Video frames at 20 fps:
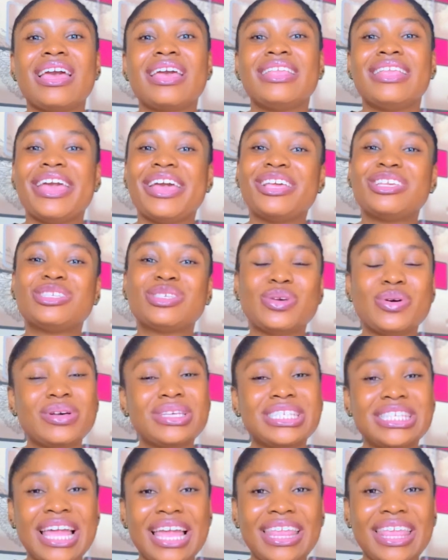Then school
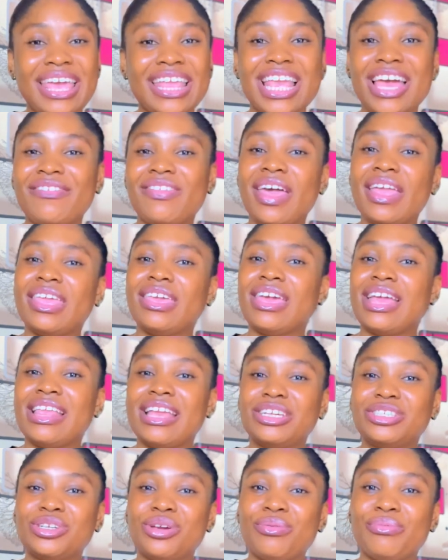started after the
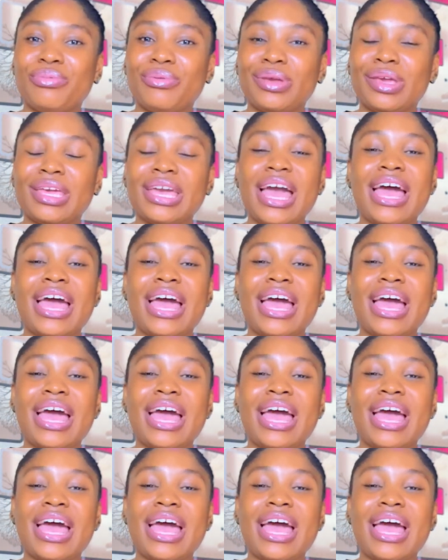election break,